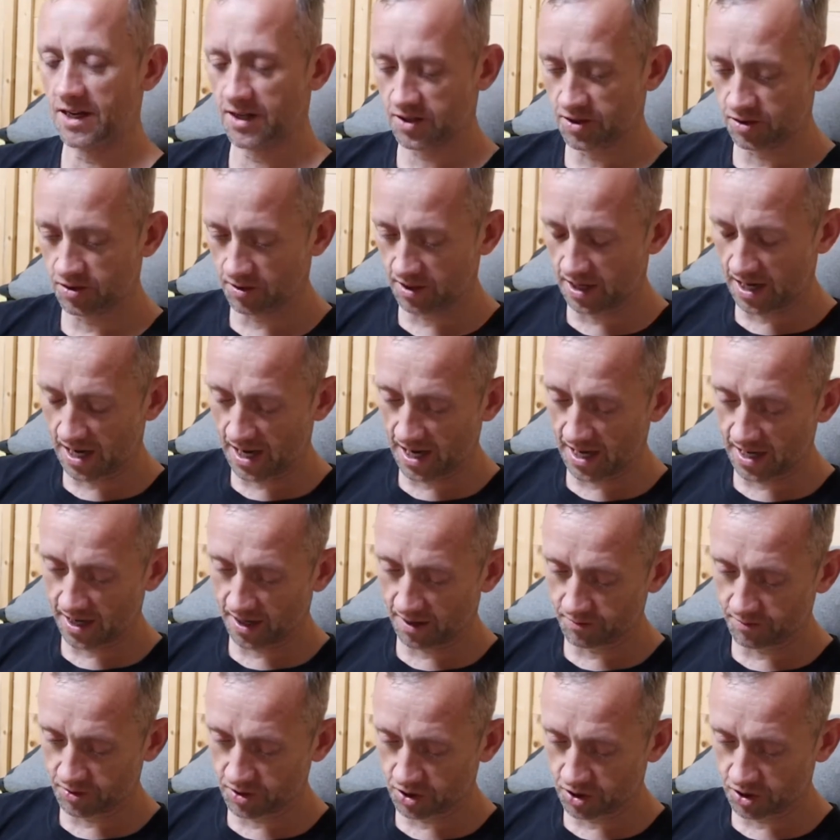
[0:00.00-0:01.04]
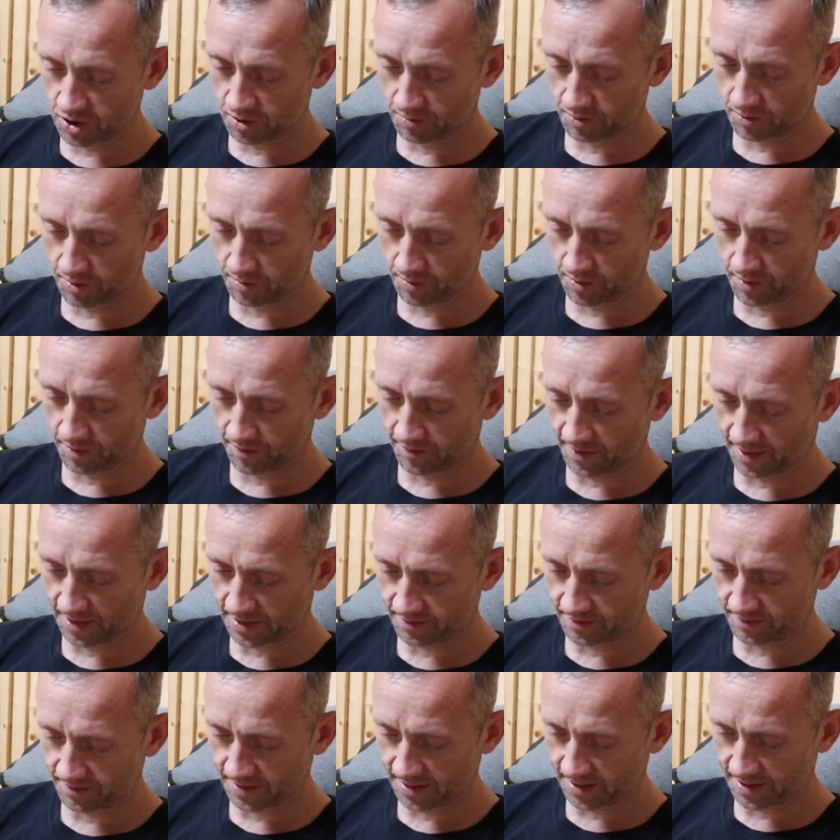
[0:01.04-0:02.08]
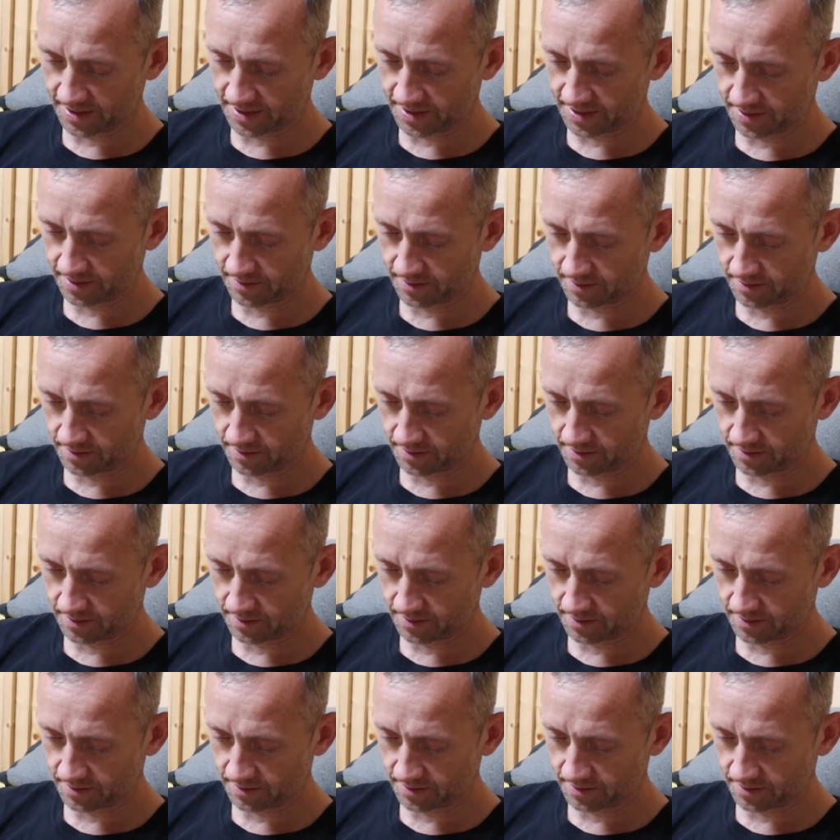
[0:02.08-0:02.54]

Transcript: So I am super duper effective against it.